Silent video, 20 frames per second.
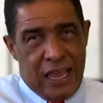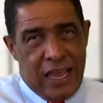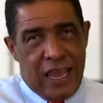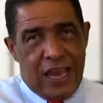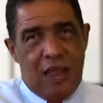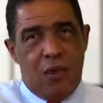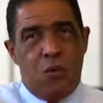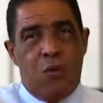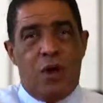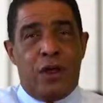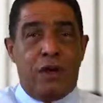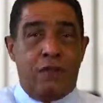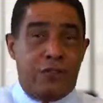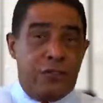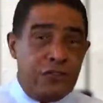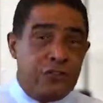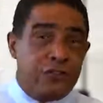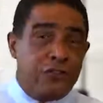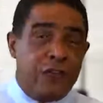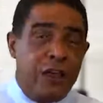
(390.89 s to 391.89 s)
any one of
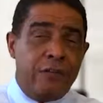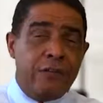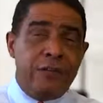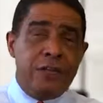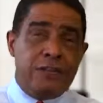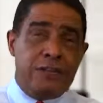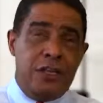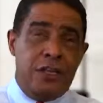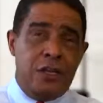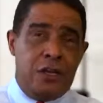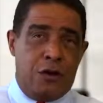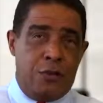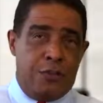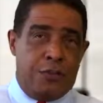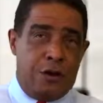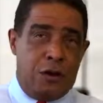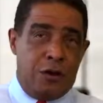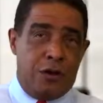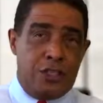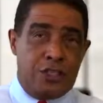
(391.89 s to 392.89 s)
the 17
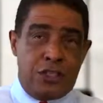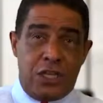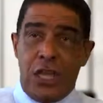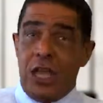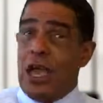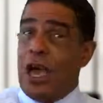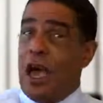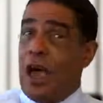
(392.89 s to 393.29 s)
components